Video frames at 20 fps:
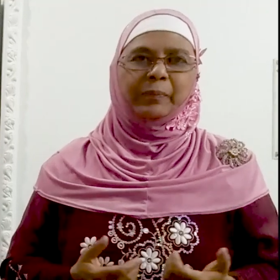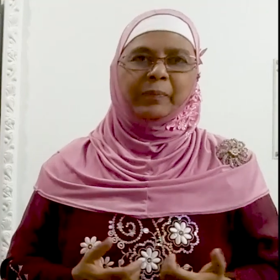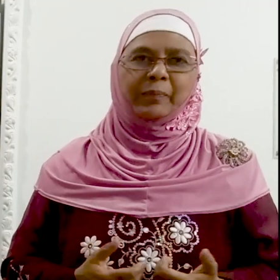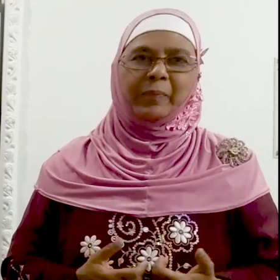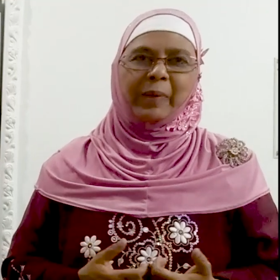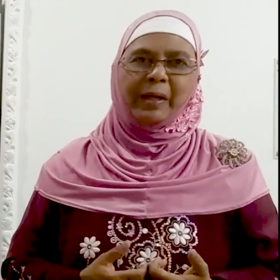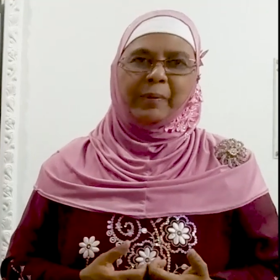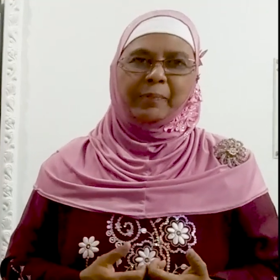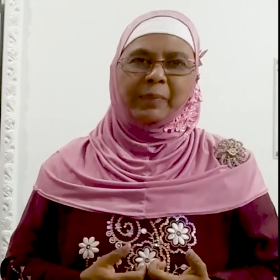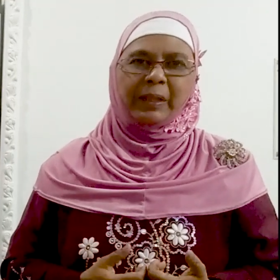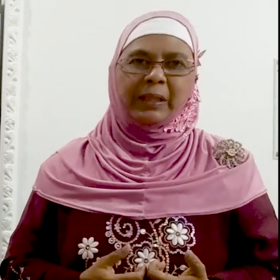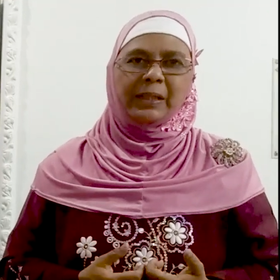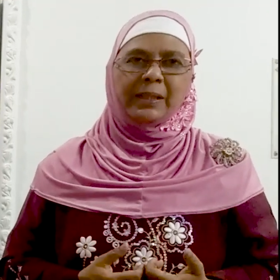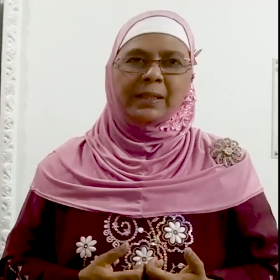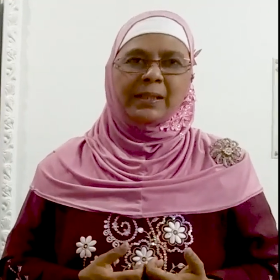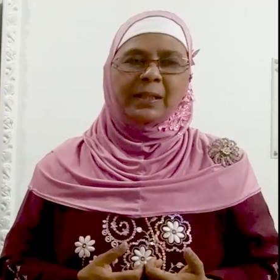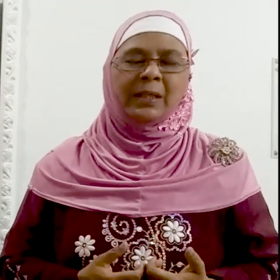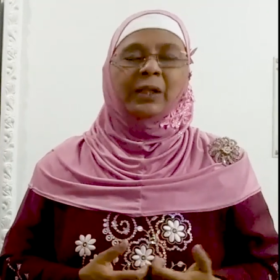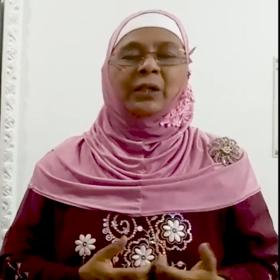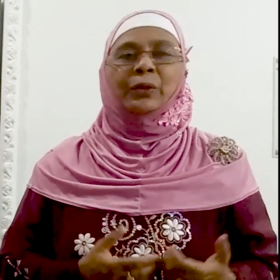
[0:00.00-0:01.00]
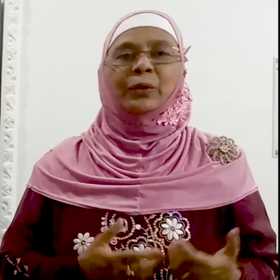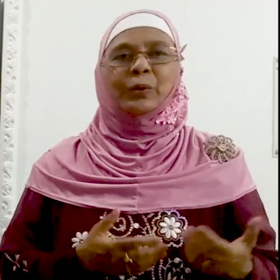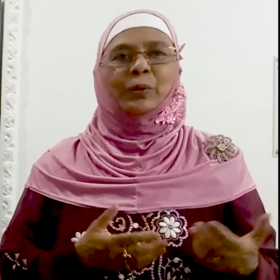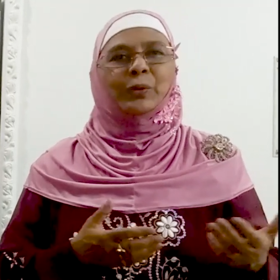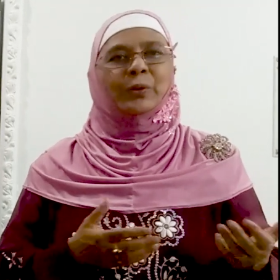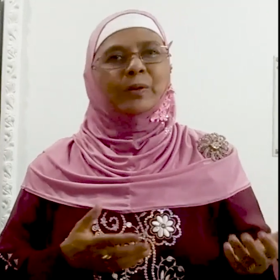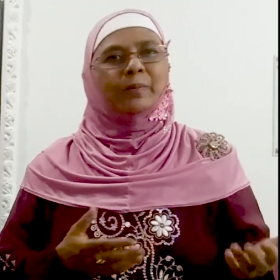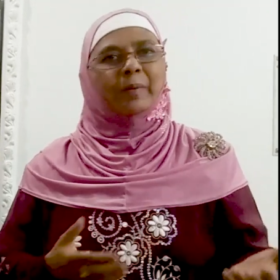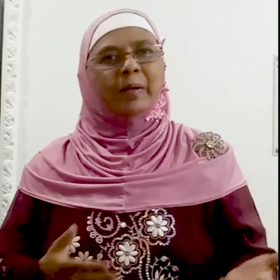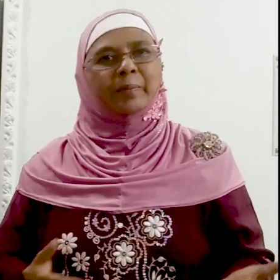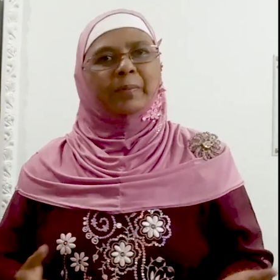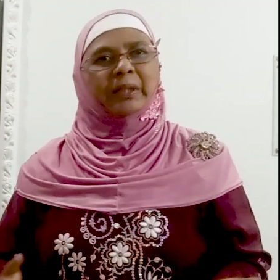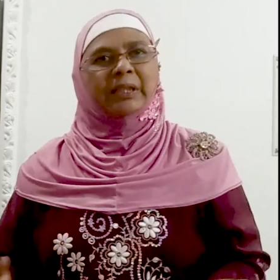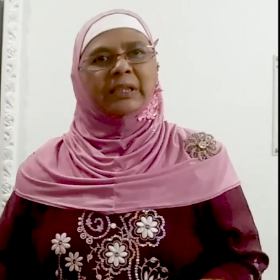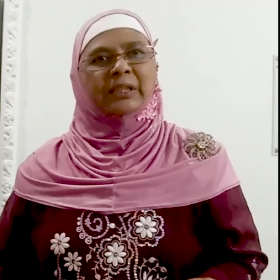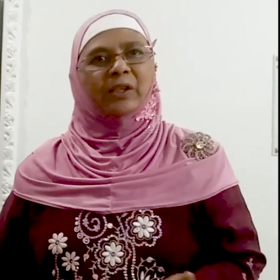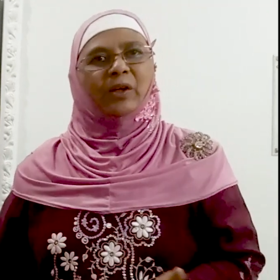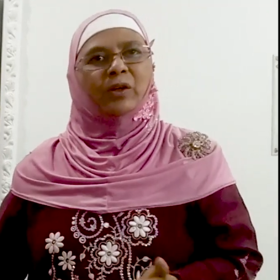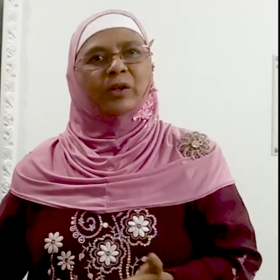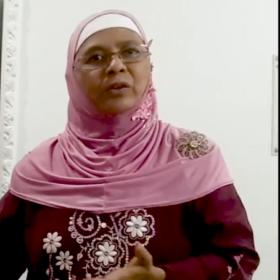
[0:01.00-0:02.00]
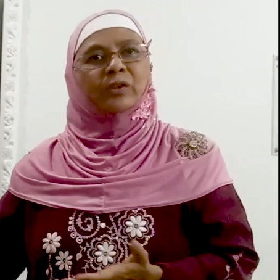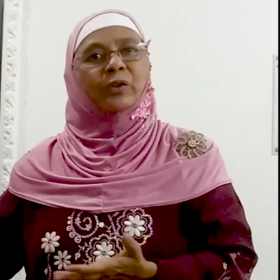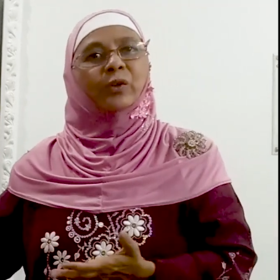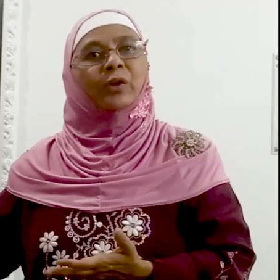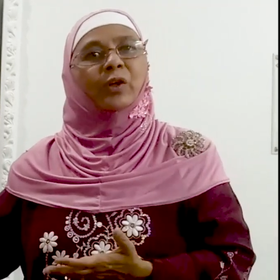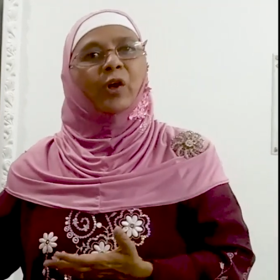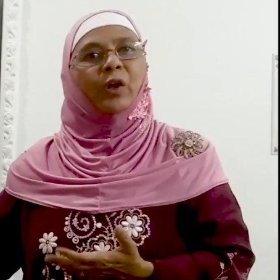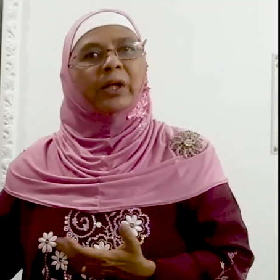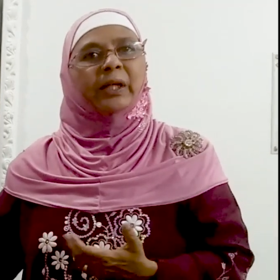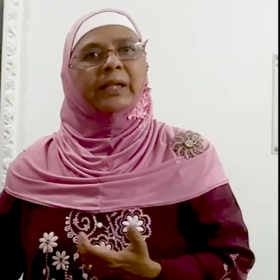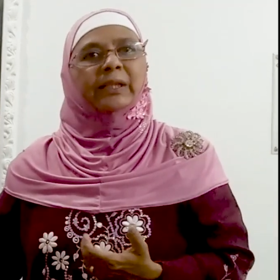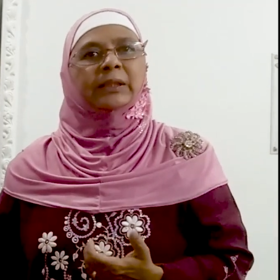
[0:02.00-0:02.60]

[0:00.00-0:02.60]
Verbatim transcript: those memories are also called as uh,